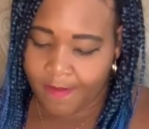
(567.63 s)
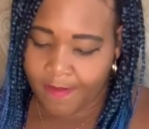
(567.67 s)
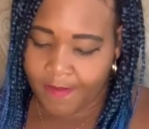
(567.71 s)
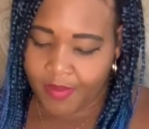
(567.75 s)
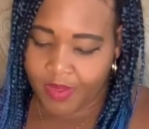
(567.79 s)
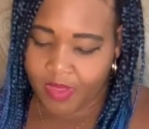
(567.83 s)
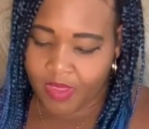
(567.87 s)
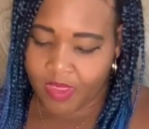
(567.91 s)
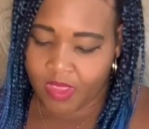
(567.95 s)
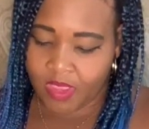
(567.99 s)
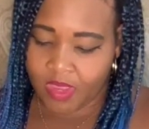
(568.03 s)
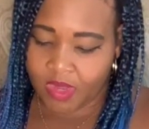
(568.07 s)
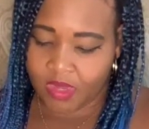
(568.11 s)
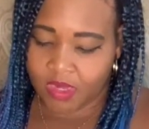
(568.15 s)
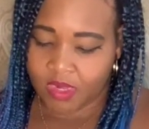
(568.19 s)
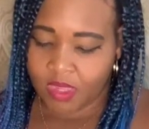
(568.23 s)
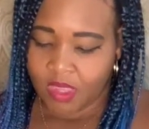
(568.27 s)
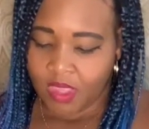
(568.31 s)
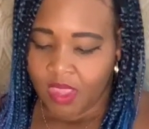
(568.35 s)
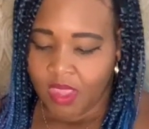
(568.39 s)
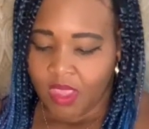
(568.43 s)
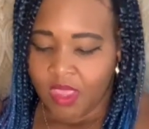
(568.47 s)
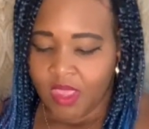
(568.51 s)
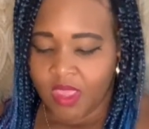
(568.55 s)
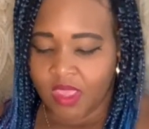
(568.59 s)
but
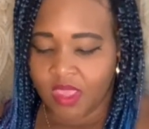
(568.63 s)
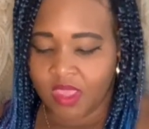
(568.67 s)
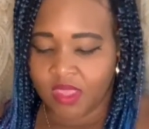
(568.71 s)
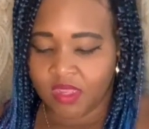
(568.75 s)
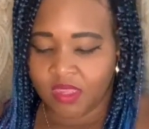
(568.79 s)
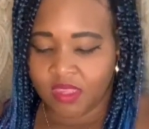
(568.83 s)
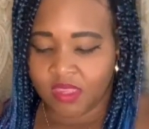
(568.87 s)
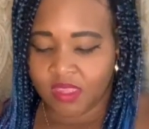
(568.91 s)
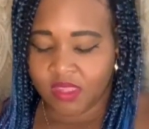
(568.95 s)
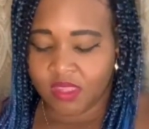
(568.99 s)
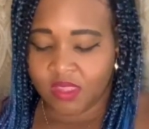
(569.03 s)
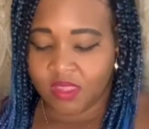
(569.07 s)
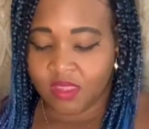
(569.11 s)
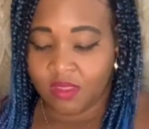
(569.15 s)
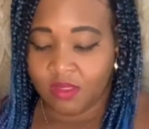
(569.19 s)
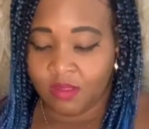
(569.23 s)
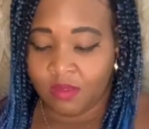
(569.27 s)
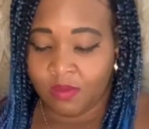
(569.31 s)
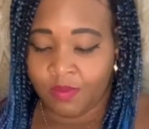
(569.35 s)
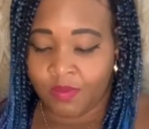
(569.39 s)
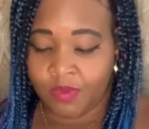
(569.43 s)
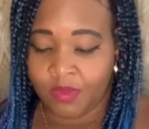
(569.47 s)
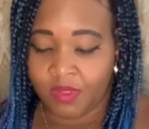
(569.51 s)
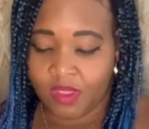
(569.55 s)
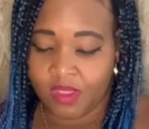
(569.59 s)
it is the
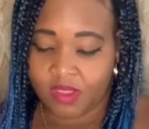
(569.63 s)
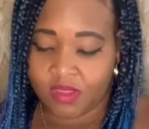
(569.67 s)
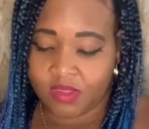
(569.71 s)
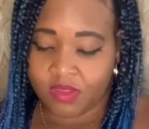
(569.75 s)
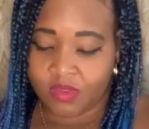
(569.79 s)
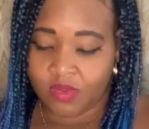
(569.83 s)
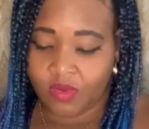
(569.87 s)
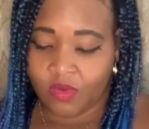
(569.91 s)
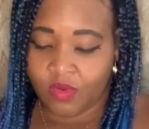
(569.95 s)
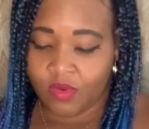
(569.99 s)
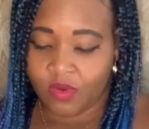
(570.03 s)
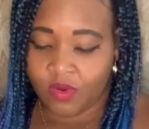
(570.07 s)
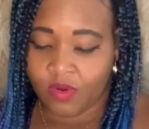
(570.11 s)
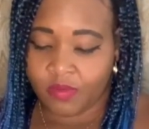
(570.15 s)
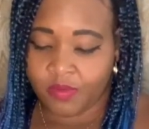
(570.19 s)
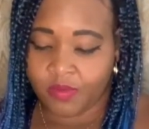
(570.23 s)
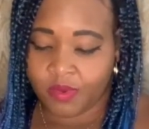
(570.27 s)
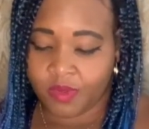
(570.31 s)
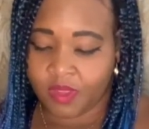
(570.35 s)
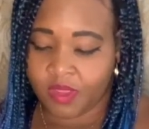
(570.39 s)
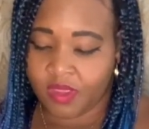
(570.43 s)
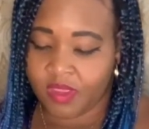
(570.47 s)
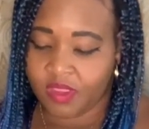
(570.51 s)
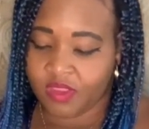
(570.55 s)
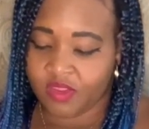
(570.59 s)
Plus Cord
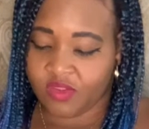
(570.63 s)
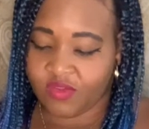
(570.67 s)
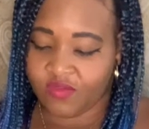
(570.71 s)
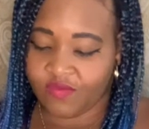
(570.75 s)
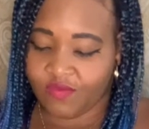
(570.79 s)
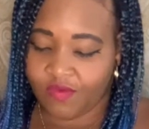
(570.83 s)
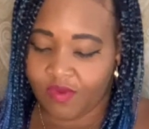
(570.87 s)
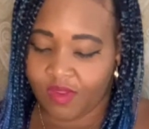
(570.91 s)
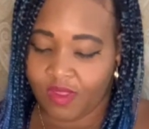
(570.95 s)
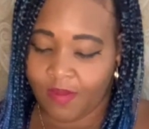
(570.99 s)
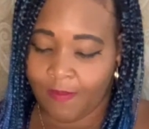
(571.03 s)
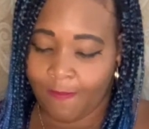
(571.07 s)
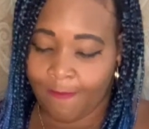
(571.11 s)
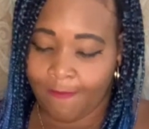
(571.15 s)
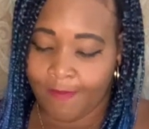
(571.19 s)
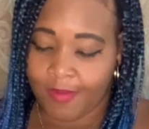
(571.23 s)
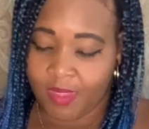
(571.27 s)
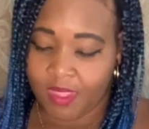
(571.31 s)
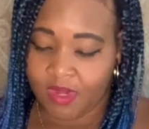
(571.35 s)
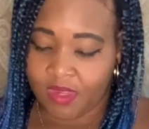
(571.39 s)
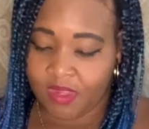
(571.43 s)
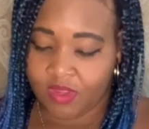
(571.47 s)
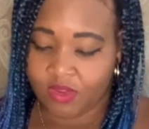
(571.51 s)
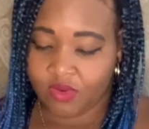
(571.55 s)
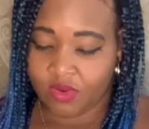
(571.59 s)
Plunge Front
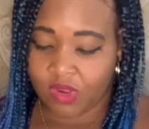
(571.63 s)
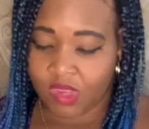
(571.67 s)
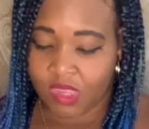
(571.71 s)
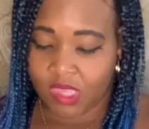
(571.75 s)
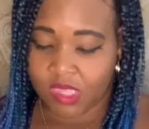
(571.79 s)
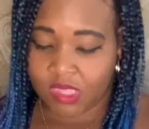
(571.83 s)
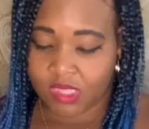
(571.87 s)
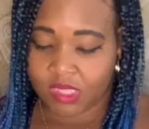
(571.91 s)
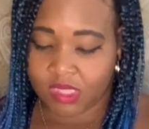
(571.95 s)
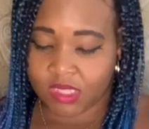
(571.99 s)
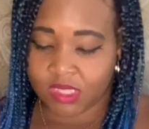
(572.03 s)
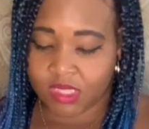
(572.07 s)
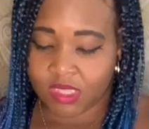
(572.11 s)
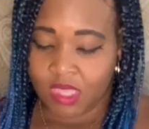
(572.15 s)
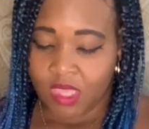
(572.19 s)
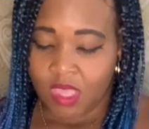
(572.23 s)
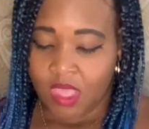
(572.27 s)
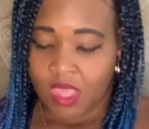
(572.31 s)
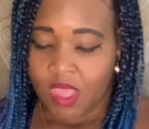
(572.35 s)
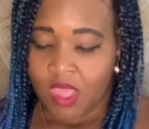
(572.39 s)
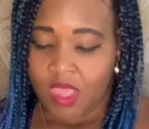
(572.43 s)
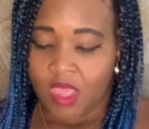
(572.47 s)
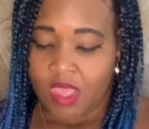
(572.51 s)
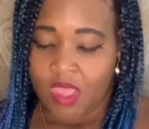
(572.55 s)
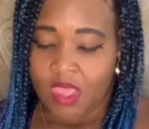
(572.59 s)
Mini Dress,
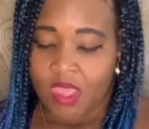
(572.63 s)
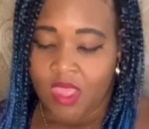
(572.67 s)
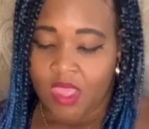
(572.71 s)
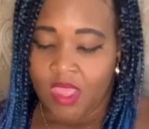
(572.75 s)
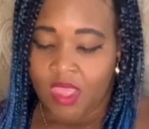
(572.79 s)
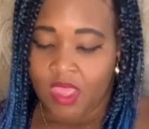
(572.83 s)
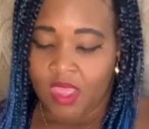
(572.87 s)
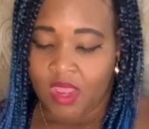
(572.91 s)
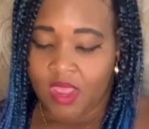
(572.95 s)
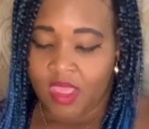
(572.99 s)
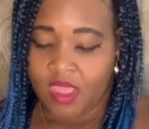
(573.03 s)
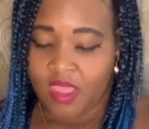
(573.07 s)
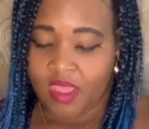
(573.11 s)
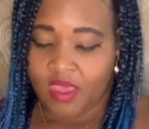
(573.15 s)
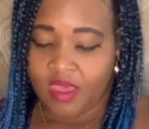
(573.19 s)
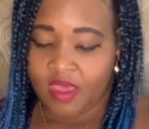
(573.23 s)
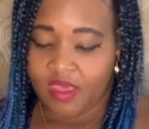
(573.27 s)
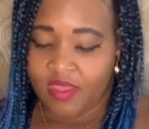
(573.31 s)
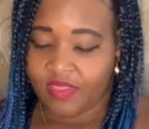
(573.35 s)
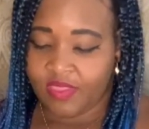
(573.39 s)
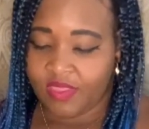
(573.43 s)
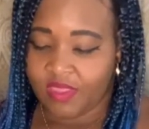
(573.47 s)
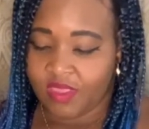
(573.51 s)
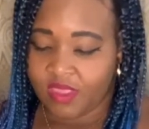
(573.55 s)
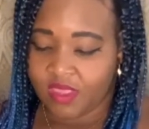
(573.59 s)
and I
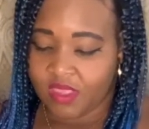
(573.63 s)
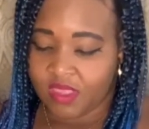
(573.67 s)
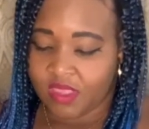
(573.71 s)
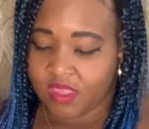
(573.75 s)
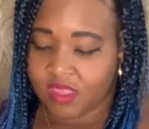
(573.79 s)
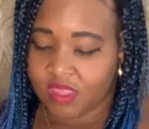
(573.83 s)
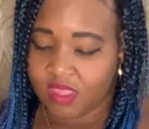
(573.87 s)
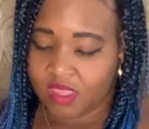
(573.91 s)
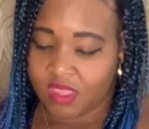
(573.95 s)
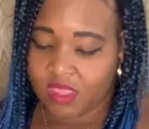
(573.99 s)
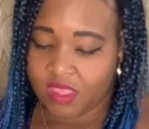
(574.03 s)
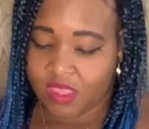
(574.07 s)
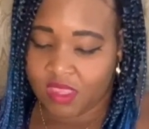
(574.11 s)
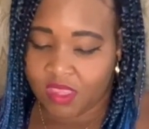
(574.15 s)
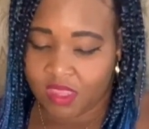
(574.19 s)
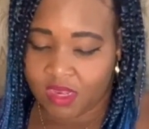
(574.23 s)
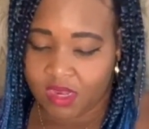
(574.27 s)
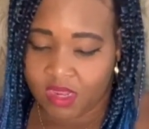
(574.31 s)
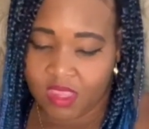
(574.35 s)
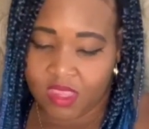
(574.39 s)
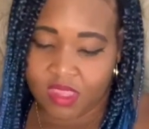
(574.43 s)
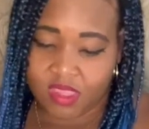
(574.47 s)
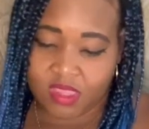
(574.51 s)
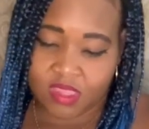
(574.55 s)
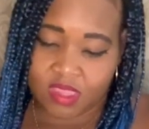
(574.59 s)
got this in
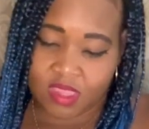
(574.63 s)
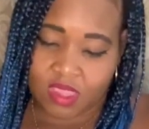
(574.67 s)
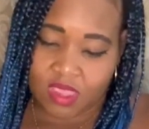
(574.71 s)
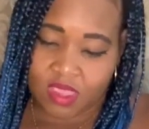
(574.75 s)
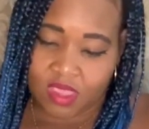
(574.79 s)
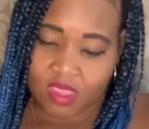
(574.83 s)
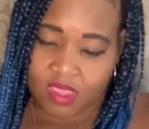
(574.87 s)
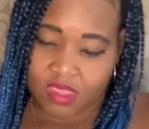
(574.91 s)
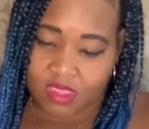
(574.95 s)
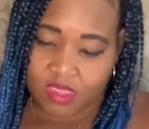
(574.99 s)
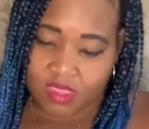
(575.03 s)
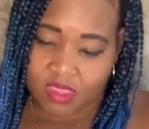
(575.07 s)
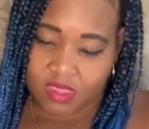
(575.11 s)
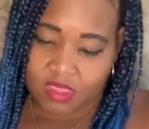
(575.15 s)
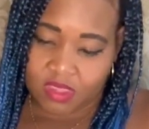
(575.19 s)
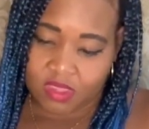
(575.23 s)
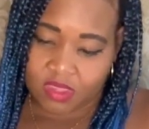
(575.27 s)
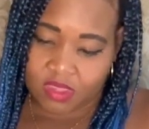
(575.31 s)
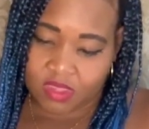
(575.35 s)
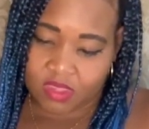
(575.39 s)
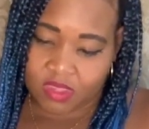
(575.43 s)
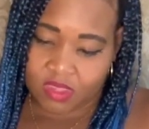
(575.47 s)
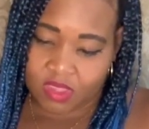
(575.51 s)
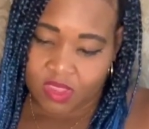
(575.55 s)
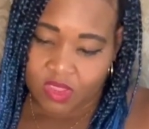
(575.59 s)
a size
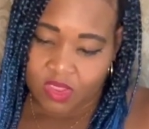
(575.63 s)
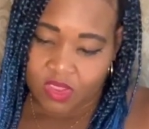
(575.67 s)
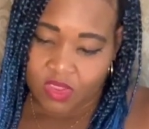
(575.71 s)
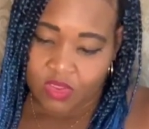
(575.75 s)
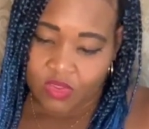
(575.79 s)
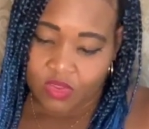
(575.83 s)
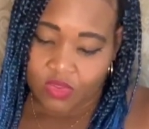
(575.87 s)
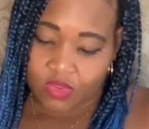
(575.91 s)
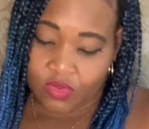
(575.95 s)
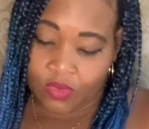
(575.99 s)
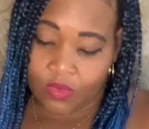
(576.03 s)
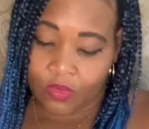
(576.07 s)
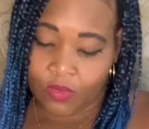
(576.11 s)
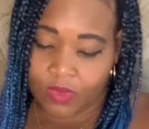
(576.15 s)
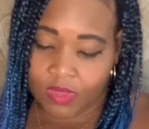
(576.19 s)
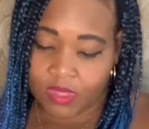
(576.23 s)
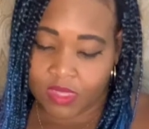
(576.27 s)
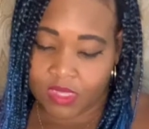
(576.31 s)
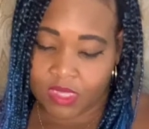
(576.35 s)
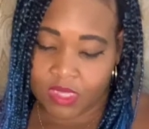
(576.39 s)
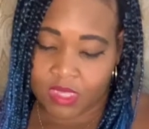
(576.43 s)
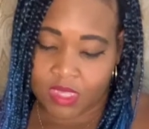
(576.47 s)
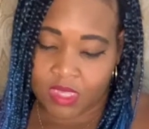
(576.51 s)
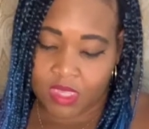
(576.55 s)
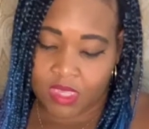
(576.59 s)

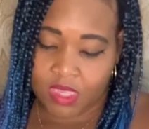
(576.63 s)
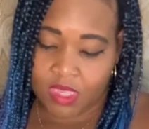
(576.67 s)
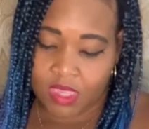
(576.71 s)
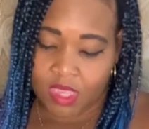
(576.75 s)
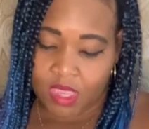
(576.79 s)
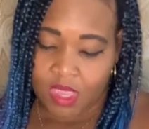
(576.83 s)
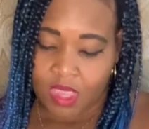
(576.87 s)
20.